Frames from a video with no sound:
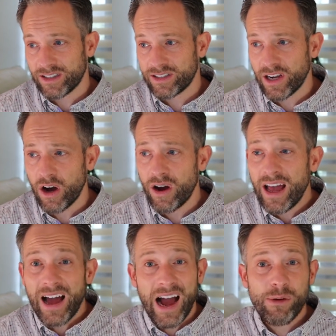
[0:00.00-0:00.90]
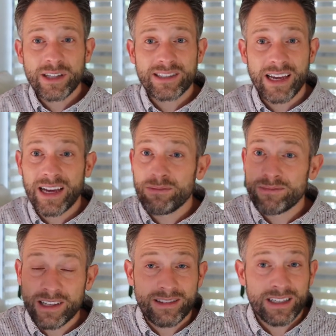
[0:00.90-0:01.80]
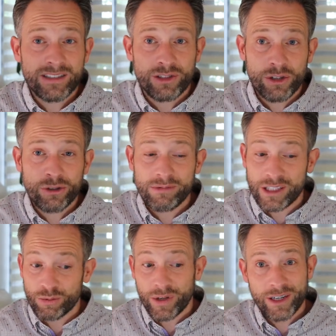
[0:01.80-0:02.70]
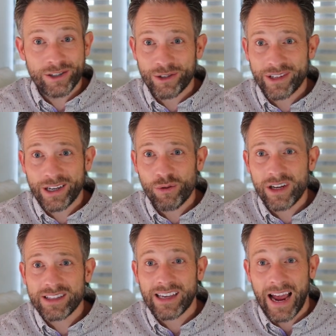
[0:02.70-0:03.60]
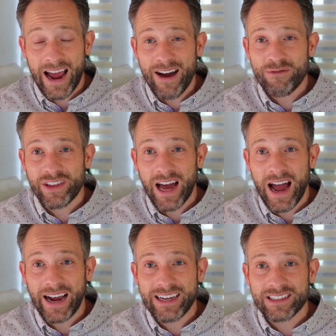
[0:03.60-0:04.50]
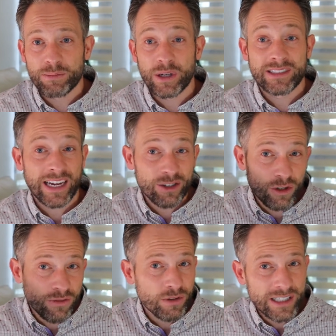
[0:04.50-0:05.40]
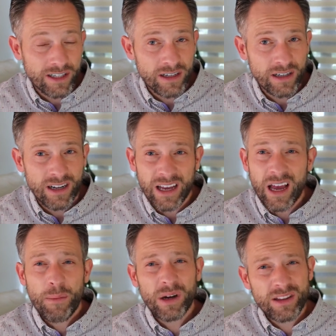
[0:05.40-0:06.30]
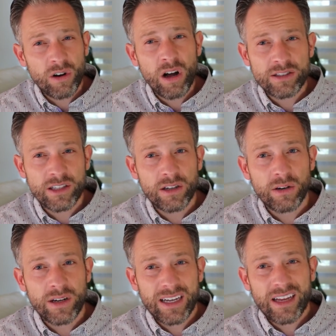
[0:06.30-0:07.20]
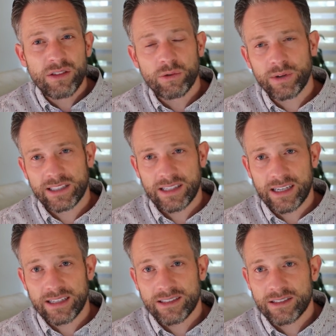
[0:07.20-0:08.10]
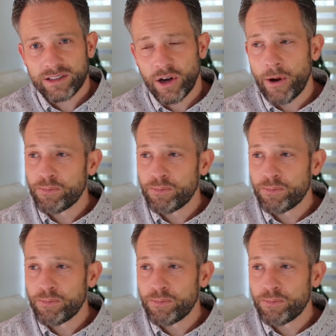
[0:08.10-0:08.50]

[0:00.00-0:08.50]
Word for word: So I would say that these do, these weird unique ones have the highest potential for return, but they're also the riskiest. So